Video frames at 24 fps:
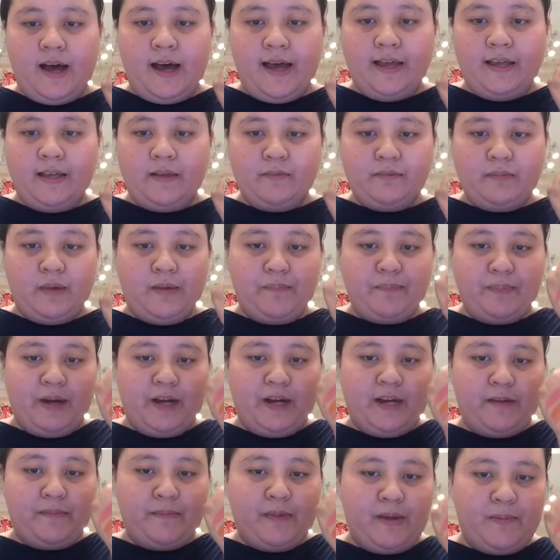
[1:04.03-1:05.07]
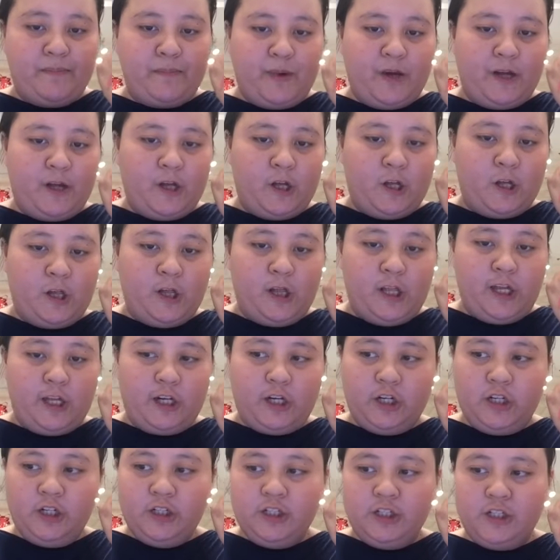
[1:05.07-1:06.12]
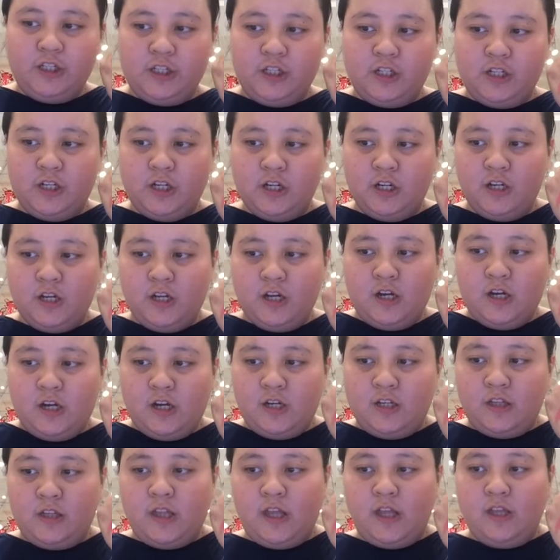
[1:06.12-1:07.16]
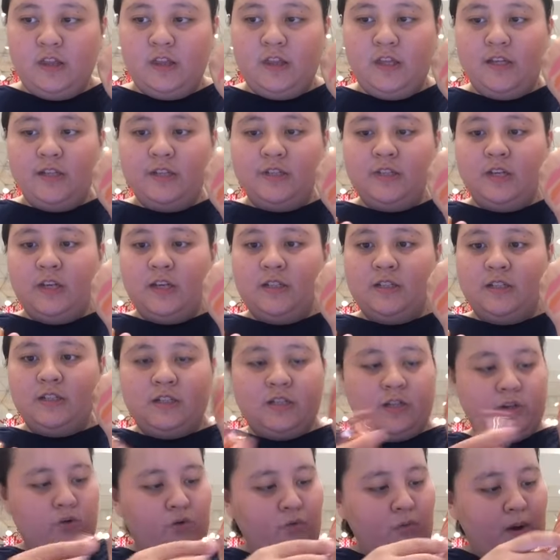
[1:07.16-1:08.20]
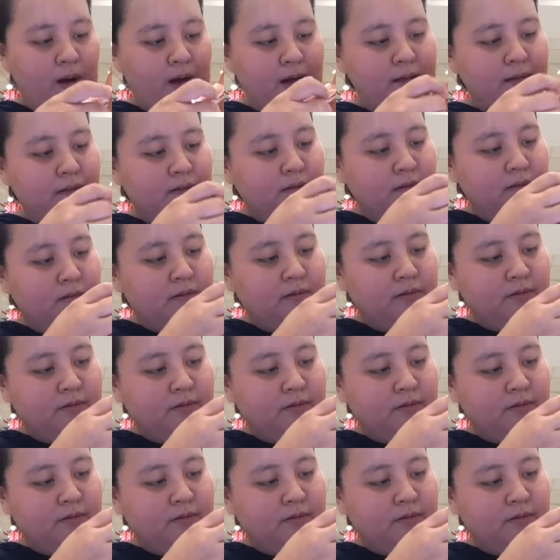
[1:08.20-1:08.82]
high, may pagka glitters. Then this is 01